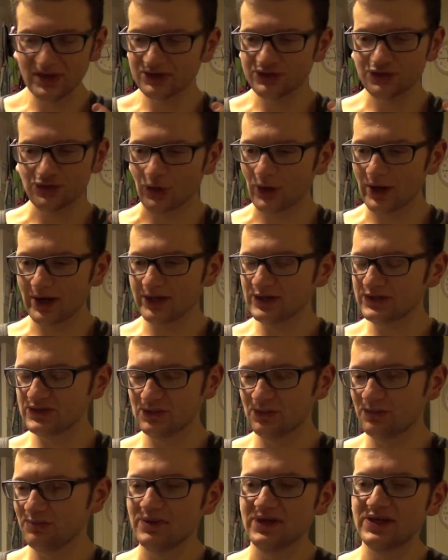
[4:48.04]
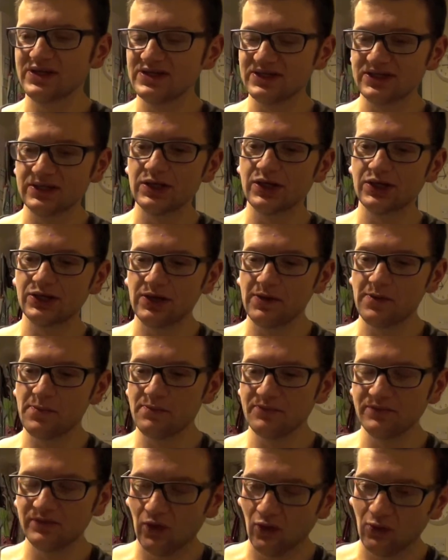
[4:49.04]
trying some beers that are going to
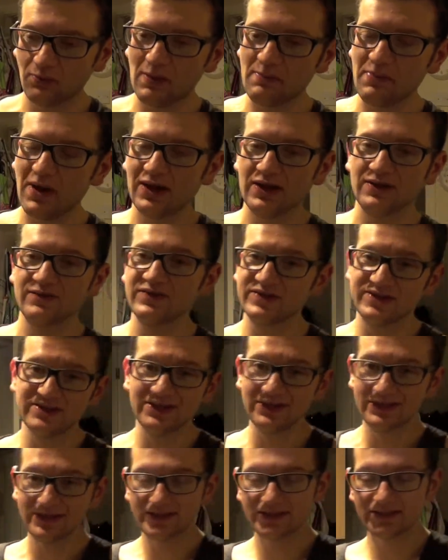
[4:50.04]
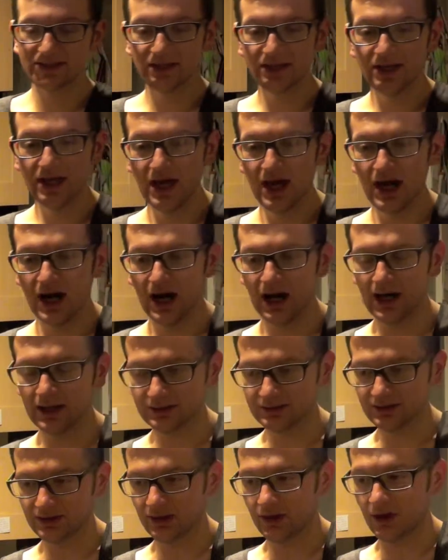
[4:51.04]
knock my palate for six,
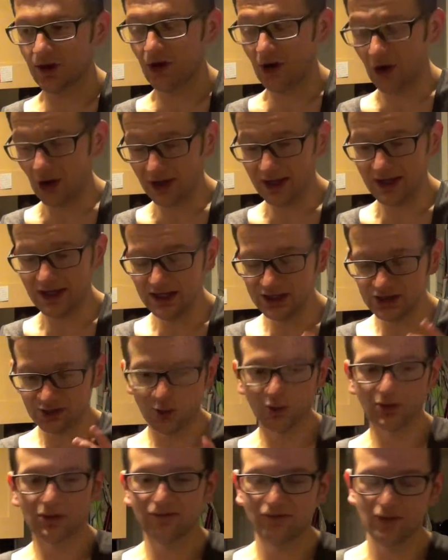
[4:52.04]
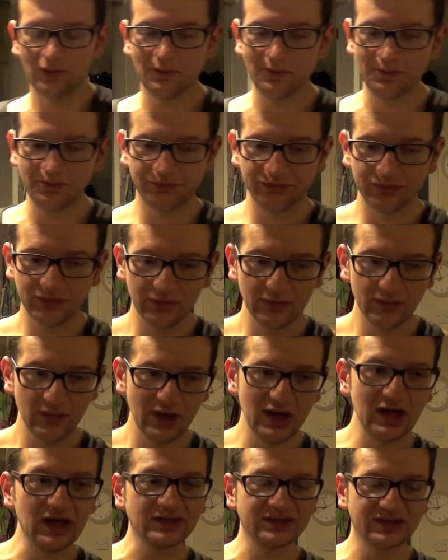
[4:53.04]
and each one of them
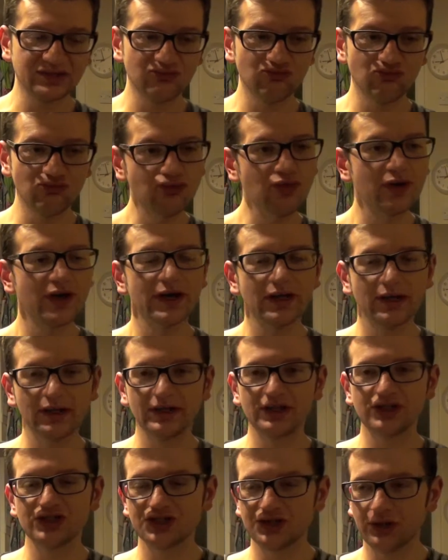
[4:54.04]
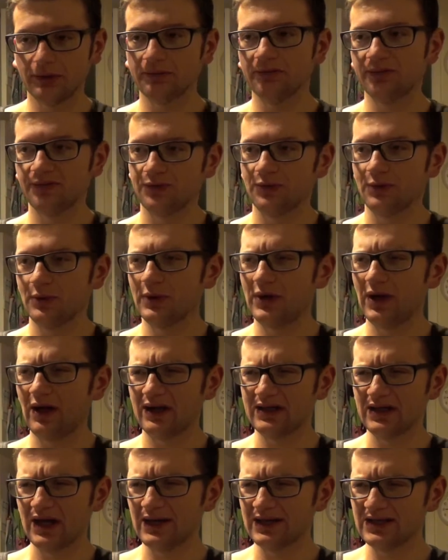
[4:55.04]
has really shone through
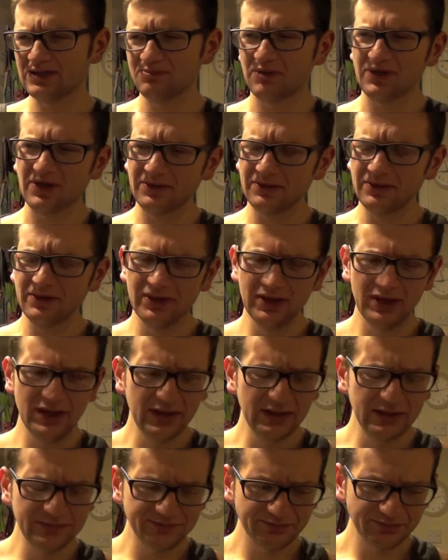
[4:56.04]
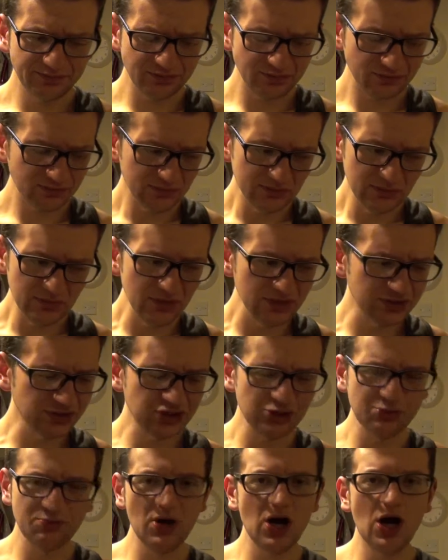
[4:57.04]
and has been
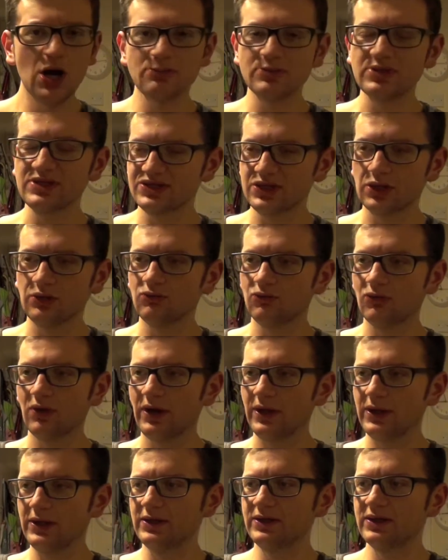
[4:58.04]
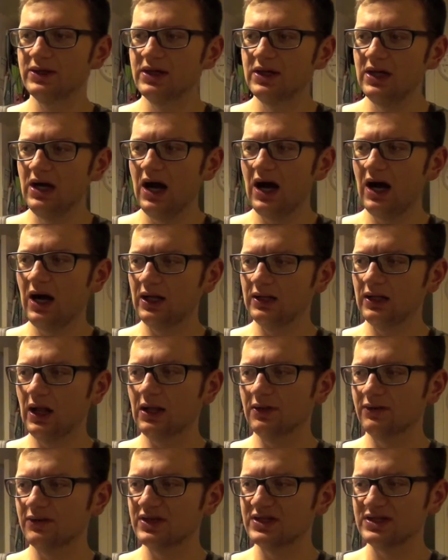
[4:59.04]
superb in its own right,
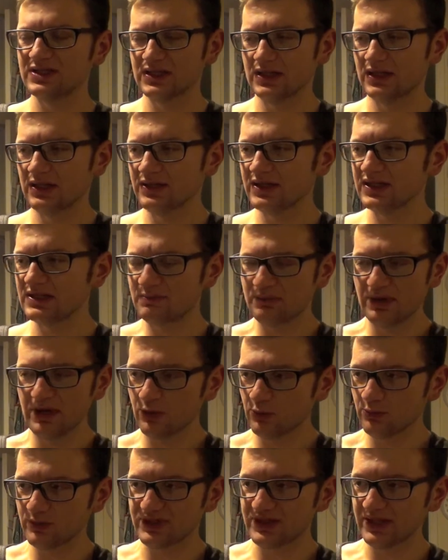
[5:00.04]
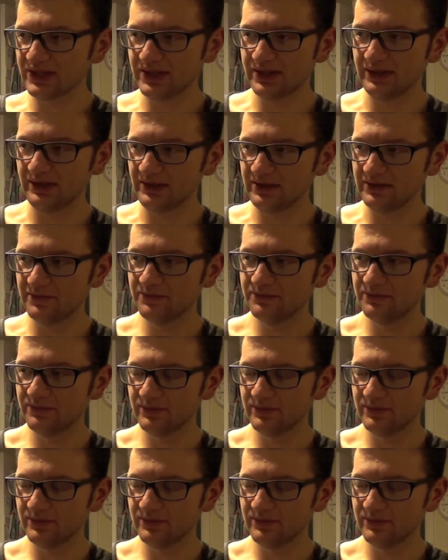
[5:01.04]
and this beer in particular,